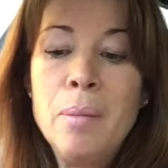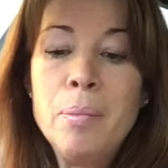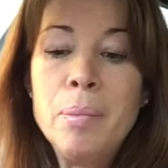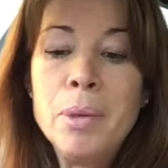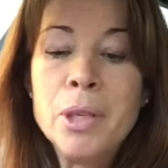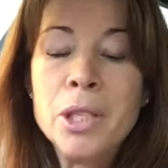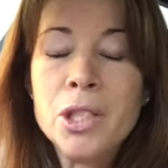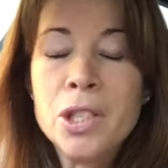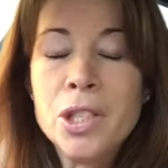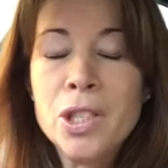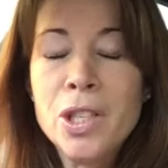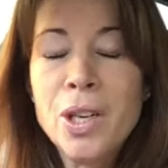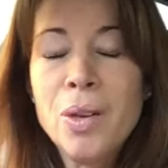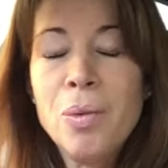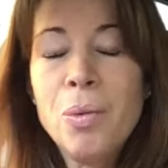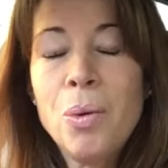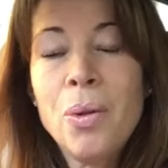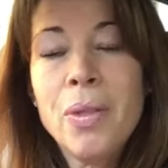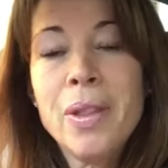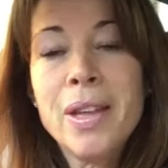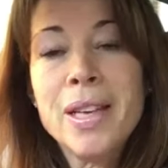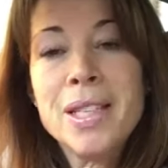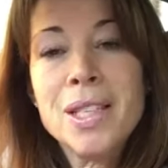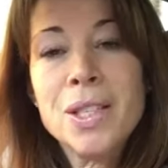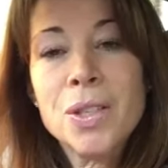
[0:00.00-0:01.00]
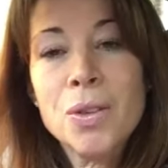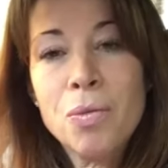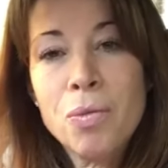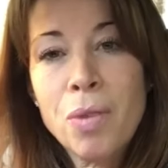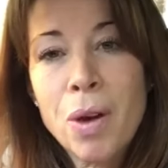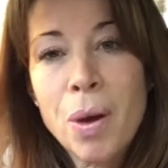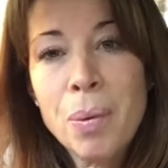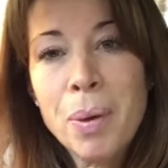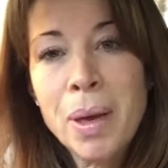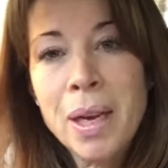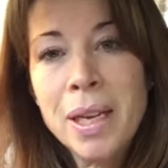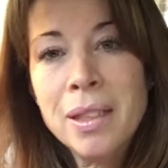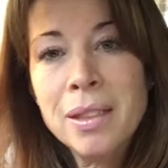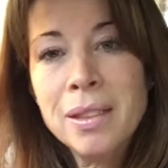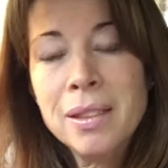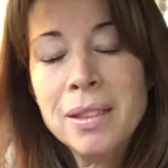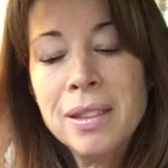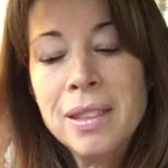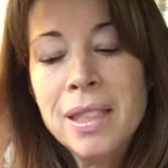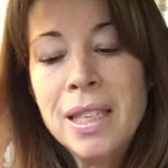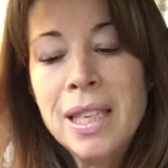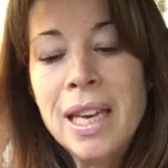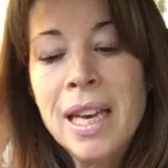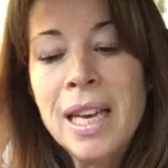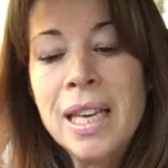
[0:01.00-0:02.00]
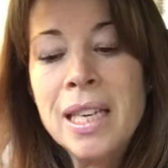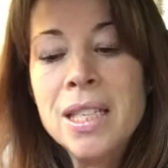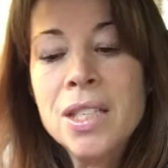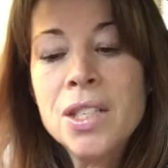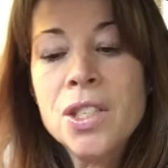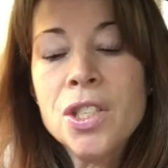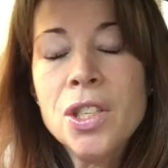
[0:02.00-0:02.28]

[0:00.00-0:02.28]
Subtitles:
But you know what, that's growing. And in